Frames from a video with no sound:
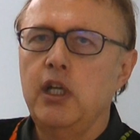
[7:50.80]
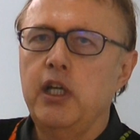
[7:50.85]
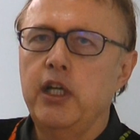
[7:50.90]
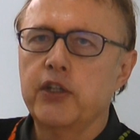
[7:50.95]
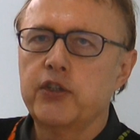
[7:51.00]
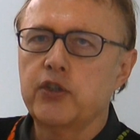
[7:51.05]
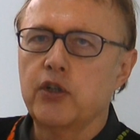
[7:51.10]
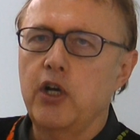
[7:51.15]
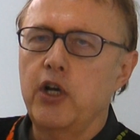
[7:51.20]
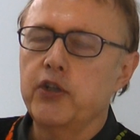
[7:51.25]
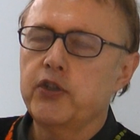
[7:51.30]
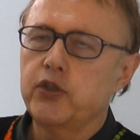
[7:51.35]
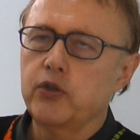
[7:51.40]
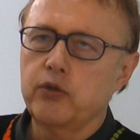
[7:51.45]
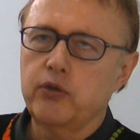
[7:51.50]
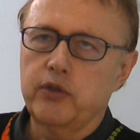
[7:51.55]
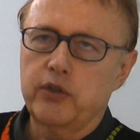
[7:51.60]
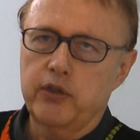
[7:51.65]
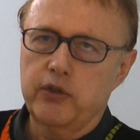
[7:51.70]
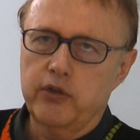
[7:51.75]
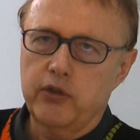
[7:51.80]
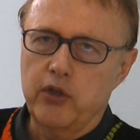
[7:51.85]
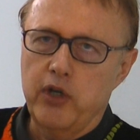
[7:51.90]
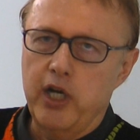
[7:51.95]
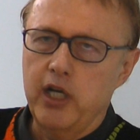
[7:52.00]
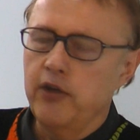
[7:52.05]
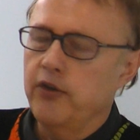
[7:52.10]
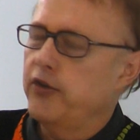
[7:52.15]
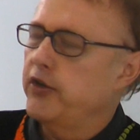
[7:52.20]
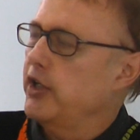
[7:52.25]
It's also
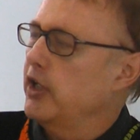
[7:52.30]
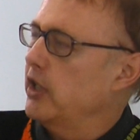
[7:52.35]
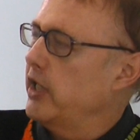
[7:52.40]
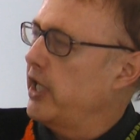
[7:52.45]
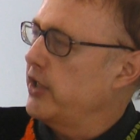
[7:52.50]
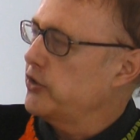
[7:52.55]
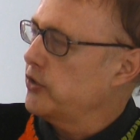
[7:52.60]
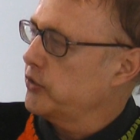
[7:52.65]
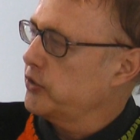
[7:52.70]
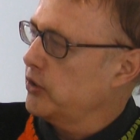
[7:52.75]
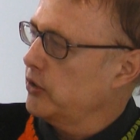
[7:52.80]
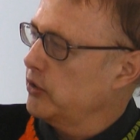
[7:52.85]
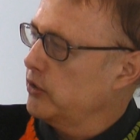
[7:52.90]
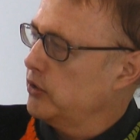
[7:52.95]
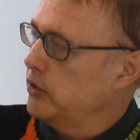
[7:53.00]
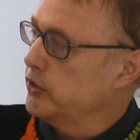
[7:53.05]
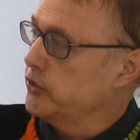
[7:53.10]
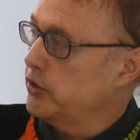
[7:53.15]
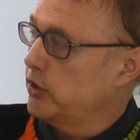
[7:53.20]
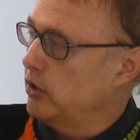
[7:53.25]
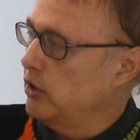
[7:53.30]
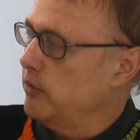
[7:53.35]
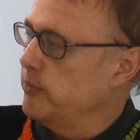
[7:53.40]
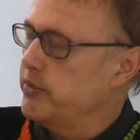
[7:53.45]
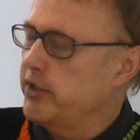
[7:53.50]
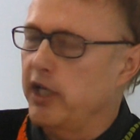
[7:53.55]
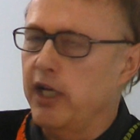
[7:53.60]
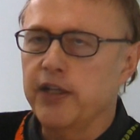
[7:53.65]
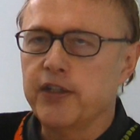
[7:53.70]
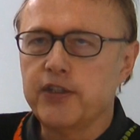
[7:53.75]
thought in theological
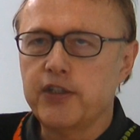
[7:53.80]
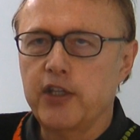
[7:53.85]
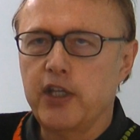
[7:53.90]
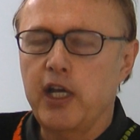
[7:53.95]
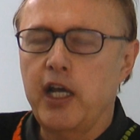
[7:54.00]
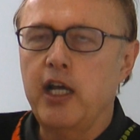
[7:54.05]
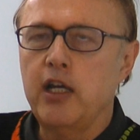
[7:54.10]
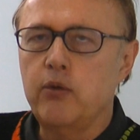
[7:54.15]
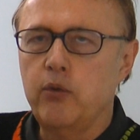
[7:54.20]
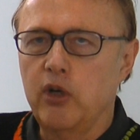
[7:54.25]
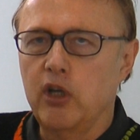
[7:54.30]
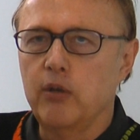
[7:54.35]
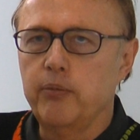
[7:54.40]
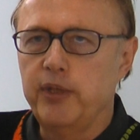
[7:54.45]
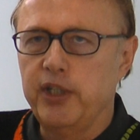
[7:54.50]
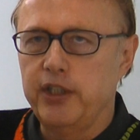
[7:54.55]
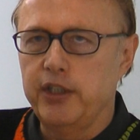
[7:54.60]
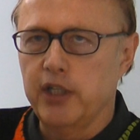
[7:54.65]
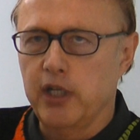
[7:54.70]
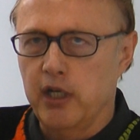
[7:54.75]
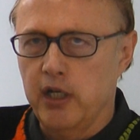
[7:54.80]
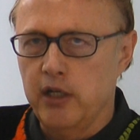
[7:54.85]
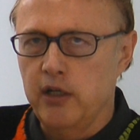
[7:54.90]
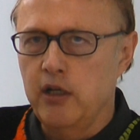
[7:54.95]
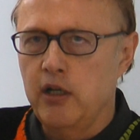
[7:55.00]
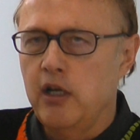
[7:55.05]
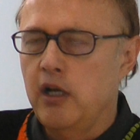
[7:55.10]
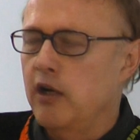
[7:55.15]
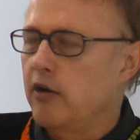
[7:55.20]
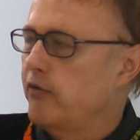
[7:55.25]
terms as thy will be done
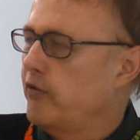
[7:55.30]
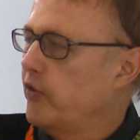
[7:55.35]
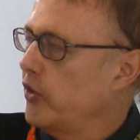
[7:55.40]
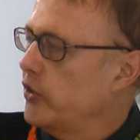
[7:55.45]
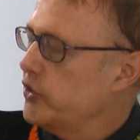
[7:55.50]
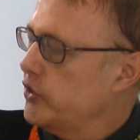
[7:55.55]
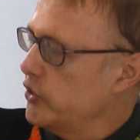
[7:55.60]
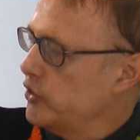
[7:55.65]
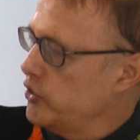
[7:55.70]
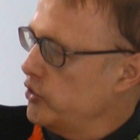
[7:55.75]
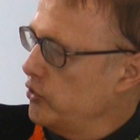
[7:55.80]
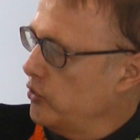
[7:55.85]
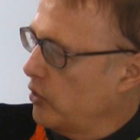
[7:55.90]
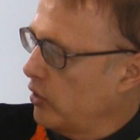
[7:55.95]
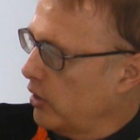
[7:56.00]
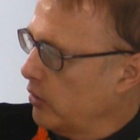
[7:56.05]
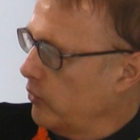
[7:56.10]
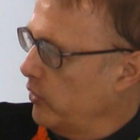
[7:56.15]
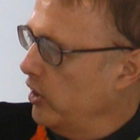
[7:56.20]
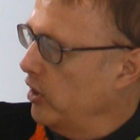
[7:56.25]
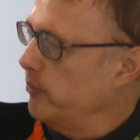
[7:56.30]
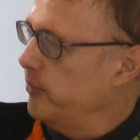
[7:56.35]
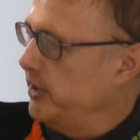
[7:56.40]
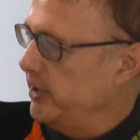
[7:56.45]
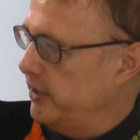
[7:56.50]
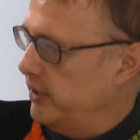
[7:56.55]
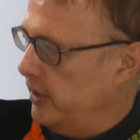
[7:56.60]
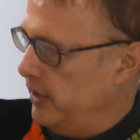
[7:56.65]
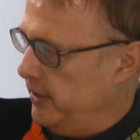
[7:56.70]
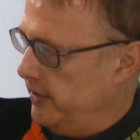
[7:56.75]
versus your will be
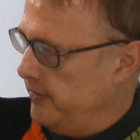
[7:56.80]
done.